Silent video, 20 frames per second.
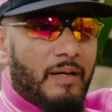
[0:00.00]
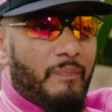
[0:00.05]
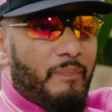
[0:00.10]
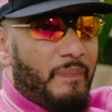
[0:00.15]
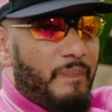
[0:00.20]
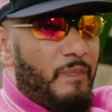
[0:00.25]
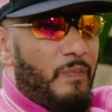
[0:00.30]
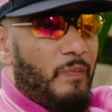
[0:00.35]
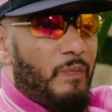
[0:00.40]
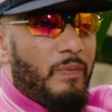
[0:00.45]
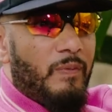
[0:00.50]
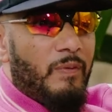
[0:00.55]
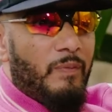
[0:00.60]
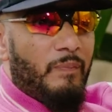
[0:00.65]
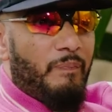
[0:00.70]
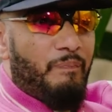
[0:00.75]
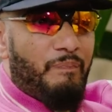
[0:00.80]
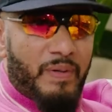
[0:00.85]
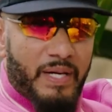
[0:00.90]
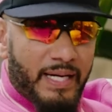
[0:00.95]
a
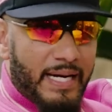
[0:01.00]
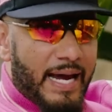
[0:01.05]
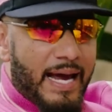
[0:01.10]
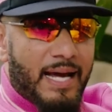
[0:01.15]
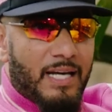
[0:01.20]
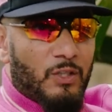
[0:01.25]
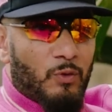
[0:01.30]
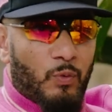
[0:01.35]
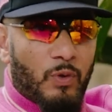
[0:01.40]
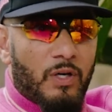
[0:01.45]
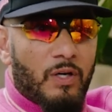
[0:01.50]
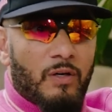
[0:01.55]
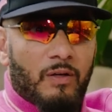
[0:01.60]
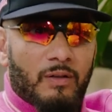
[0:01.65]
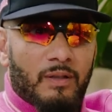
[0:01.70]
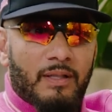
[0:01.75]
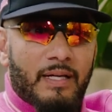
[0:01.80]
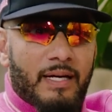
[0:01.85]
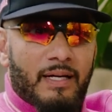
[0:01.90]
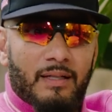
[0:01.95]
big ass
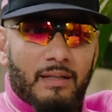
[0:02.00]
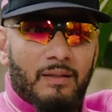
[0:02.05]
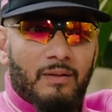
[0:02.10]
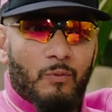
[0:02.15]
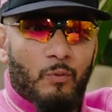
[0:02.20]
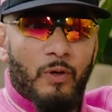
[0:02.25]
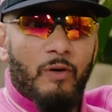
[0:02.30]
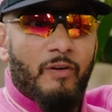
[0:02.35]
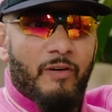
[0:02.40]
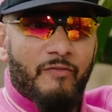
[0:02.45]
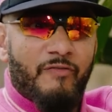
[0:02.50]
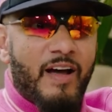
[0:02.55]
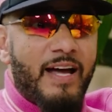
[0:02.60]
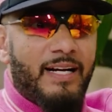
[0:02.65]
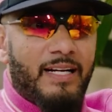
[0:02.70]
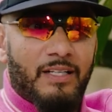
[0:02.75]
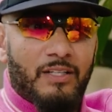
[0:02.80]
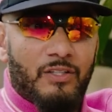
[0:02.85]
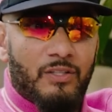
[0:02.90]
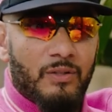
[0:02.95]
world that we're
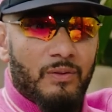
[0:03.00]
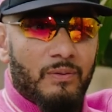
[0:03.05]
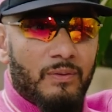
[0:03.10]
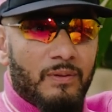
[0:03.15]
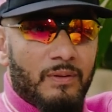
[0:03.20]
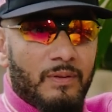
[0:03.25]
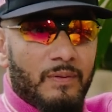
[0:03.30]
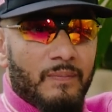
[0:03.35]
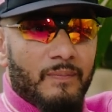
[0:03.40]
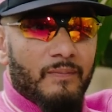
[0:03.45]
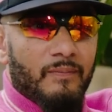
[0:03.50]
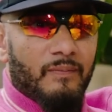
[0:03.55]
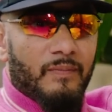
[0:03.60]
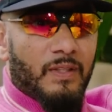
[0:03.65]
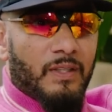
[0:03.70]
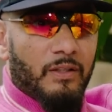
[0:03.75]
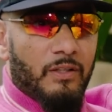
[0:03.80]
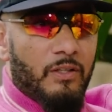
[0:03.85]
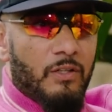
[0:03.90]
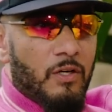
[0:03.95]
invited to,
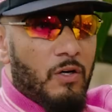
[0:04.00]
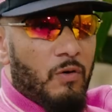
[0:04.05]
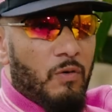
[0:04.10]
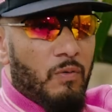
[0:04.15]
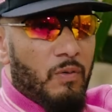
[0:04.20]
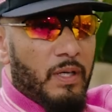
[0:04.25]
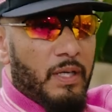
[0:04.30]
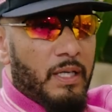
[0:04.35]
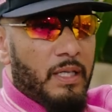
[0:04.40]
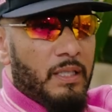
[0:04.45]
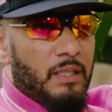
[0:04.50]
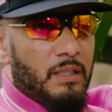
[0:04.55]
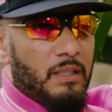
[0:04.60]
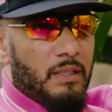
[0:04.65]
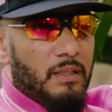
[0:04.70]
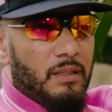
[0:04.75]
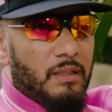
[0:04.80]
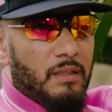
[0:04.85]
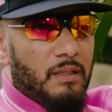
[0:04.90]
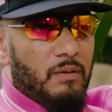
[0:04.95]
you know. And
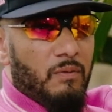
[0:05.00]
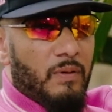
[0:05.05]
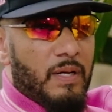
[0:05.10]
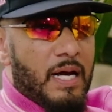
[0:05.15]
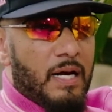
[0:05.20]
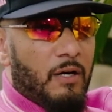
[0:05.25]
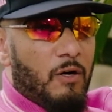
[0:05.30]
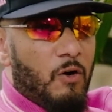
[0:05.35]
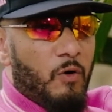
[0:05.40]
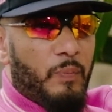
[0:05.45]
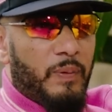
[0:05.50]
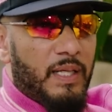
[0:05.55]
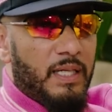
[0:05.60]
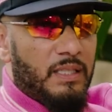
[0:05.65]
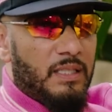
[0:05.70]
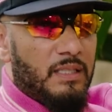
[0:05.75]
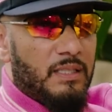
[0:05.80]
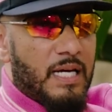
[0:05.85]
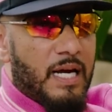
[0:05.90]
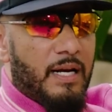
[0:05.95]
when I go
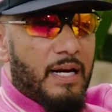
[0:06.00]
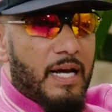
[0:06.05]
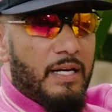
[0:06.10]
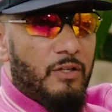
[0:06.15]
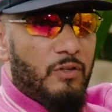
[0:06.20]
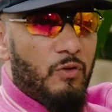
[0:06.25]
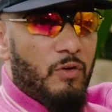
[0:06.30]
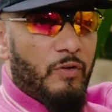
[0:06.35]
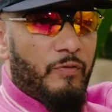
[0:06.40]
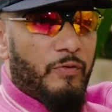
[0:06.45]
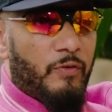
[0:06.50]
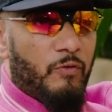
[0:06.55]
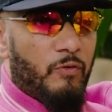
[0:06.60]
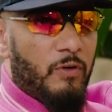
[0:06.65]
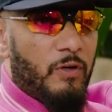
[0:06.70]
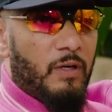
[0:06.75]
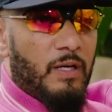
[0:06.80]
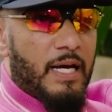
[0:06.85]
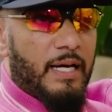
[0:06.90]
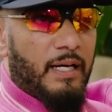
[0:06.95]
places, I, I do it for
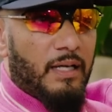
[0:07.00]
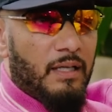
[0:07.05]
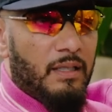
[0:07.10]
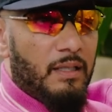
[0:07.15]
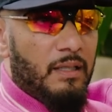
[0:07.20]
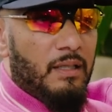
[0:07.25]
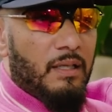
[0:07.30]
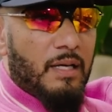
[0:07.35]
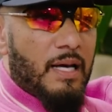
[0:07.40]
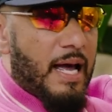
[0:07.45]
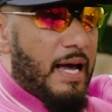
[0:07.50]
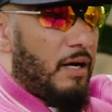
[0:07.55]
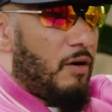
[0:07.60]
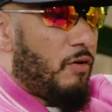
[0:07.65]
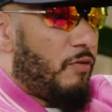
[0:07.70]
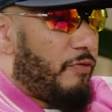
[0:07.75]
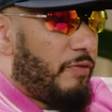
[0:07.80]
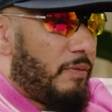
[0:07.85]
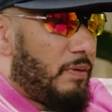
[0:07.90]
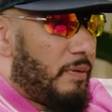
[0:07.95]
real. Like I
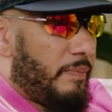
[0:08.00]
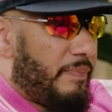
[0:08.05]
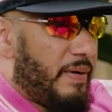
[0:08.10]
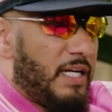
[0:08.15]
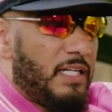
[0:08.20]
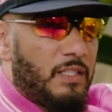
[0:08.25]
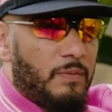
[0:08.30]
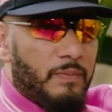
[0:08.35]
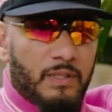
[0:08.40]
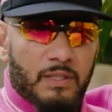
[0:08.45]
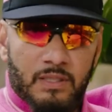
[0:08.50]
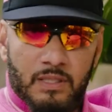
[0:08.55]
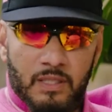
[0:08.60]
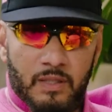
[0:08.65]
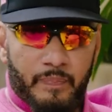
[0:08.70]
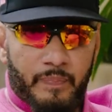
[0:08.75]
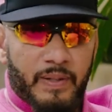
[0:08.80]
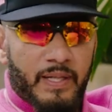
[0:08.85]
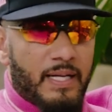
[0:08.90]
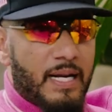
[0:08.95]
go from the basement to
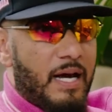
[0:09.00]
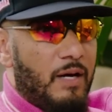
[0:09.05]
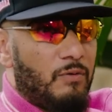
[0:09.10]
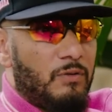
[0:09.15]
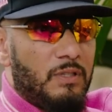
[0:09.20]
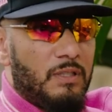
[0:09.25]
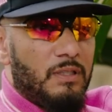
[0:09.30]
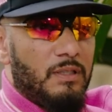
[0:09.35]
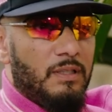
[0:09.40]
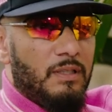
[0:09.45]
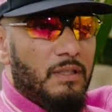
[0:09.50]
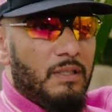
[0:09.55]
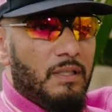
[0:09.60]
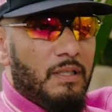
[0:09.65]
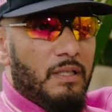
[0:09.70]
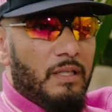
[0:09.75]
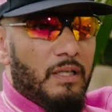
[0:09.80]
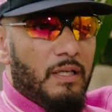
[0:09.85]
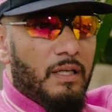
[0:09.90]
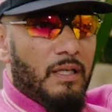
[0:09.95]
the penthouse.
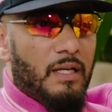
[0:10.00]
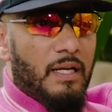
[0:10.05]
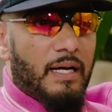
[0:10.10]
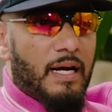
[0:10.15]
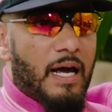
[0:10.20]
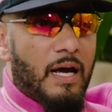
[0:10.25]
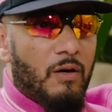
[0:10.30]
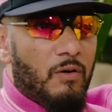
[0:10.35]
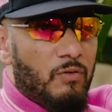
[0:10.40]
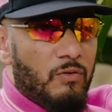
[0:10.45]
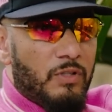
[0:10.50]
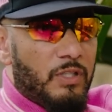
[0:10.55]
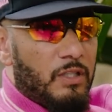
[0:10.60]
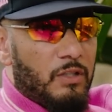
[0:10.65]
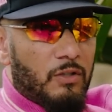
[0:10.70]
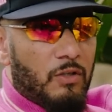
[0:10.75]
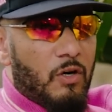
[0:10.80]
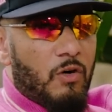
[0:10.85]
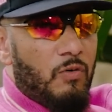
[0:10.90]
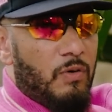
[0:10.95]
Like I don't
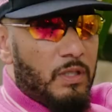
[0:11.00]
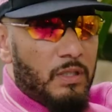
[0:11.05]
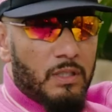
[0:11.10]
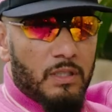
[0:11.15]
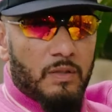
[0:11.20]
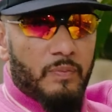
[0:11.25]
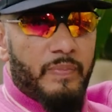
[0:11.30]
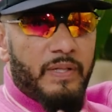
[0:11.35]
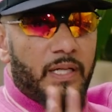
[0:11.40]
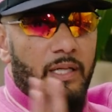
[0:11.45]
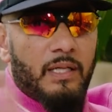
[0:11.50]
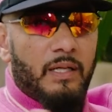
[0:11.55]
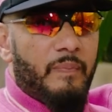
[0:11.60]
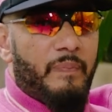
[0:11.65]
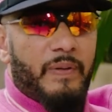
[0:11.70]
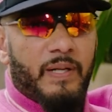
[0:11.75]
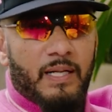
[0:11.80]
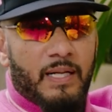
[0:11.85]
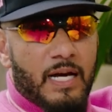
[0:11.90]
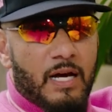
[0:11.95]
just go and just be in the
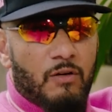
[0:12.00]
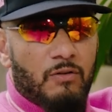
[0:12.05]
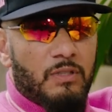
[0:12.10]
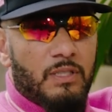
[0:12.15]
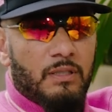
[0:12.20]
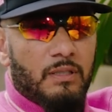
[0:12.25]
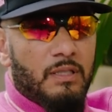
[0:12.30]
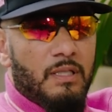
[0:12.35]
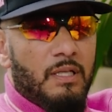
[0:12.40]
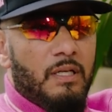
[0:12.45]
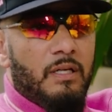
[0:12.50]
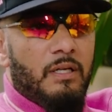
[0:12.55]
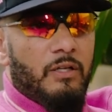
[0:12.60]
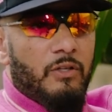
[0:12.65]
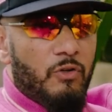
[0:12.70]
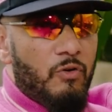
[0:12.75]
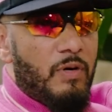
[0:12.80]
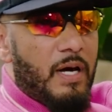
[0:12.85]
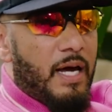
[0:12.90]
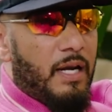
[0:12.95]
penthouse.
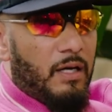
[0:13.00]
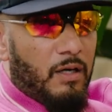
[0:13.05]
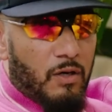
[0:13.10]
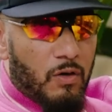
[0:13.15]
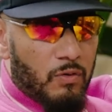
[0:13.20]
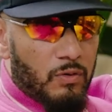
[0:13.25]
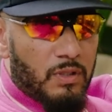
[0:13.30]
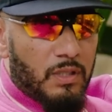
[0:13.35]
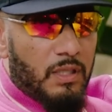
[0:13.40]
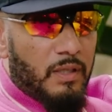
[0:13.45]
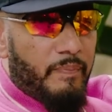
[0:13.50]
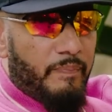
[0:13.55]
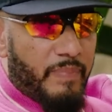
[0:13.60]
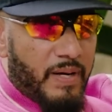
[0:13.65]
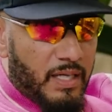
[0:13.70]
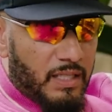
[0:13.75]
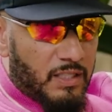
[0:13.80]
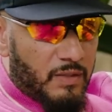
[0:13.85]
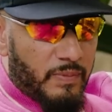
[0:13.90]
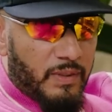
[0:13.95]
You got to go to the
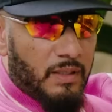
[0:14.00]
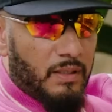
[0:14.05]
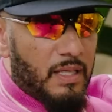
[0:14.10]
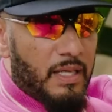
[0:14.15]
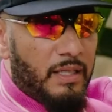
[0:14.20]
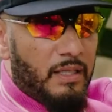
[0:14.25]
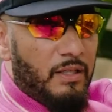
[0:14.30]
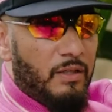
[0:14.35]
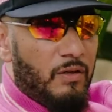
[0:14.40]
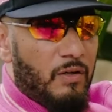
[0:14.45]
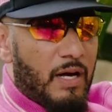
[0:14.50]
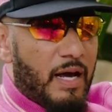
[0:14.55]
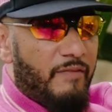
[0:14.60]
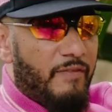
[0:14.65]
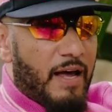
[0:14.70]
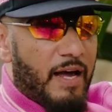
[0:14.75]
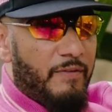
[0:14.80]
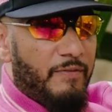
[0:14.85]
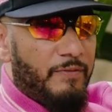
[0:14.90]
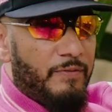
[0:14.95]
basement. Like, you know, I've,
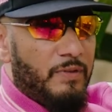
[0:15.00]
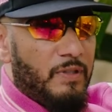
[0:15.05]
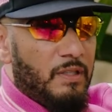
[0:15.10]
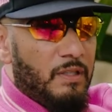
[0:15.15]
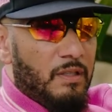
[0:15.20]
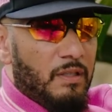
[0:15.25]
I've